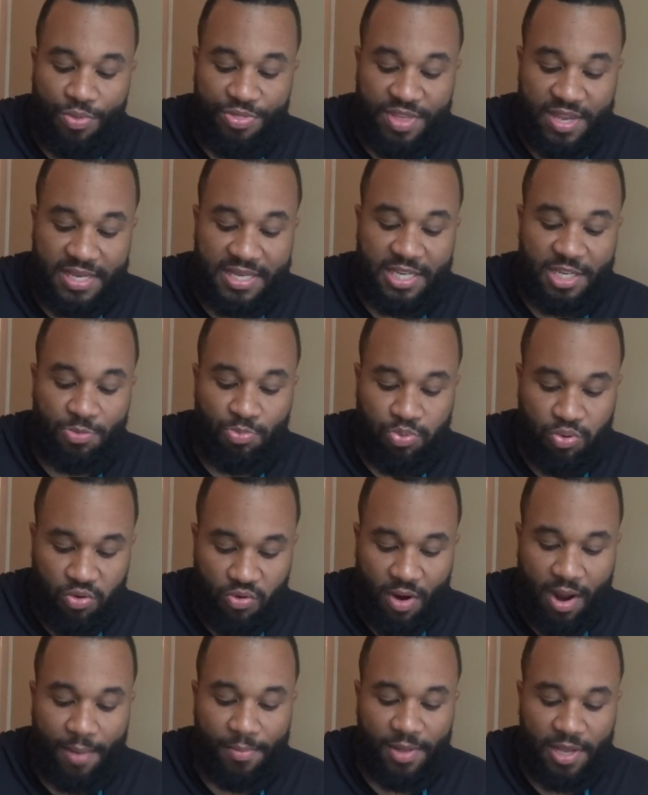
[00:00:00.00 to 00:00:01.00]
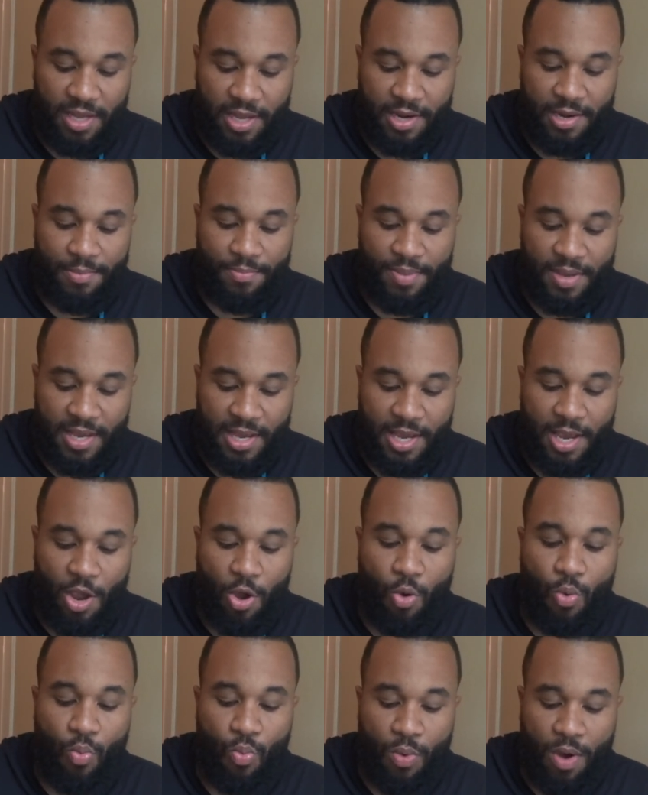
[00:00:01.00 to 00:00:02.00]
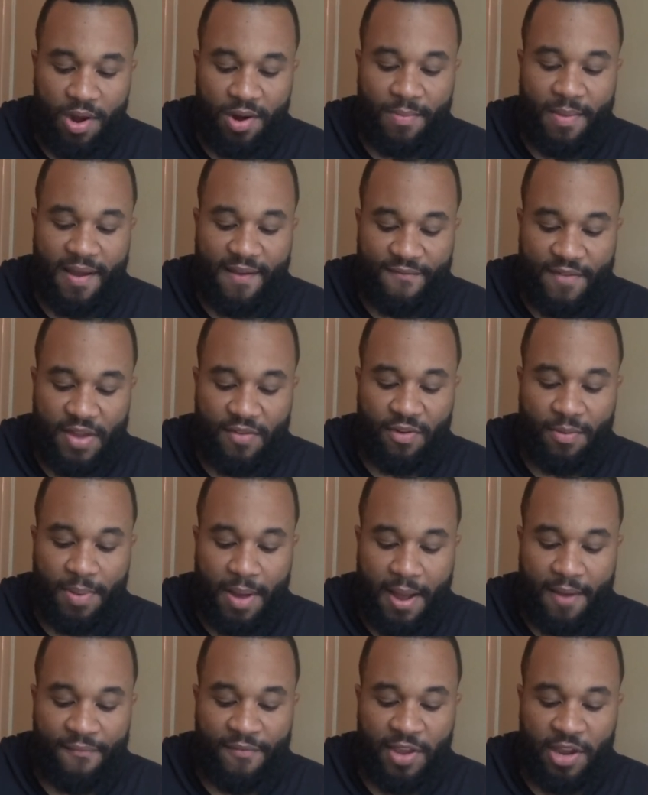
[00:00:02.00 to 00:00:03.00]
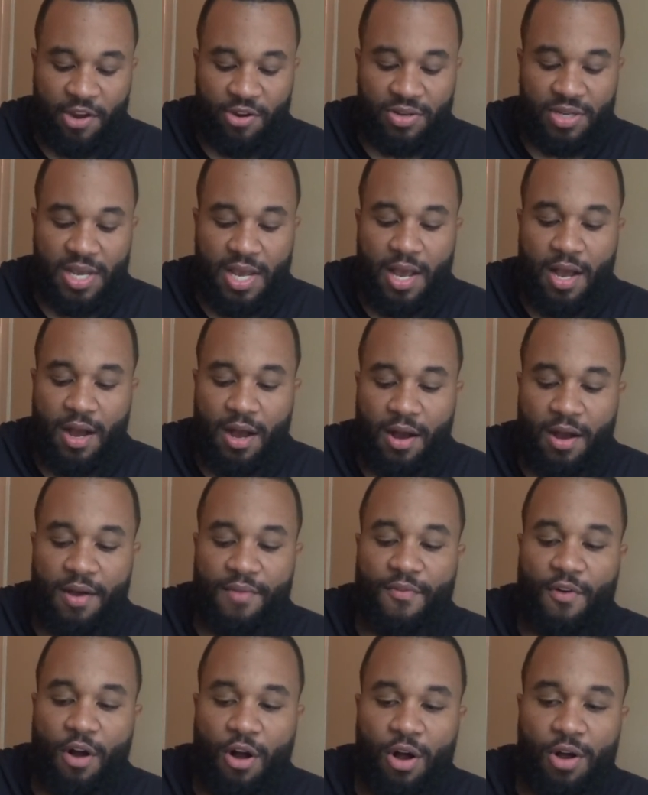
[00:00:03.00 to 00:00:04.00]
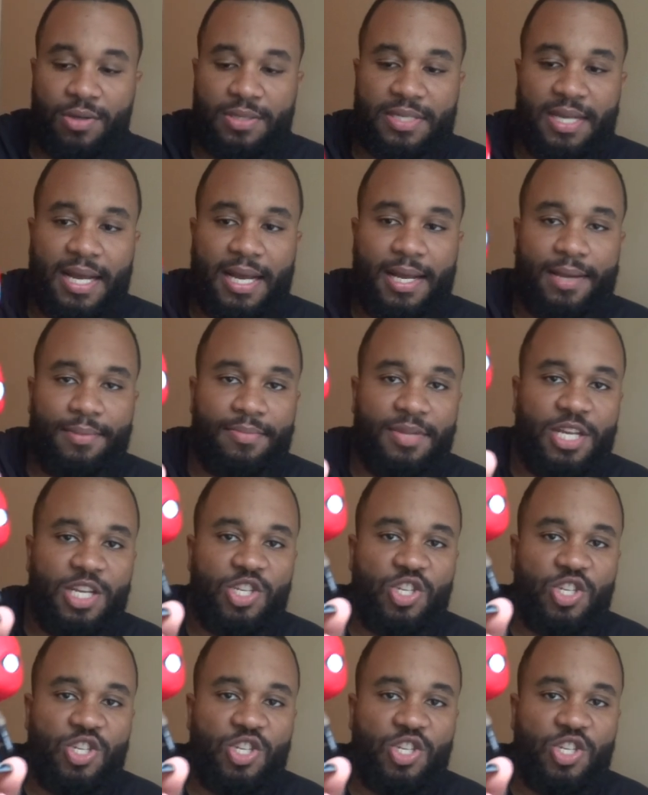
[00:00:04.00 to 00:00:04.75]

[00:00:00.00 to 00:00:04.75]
This is probably going to be one of my favorite Pop figures of all time.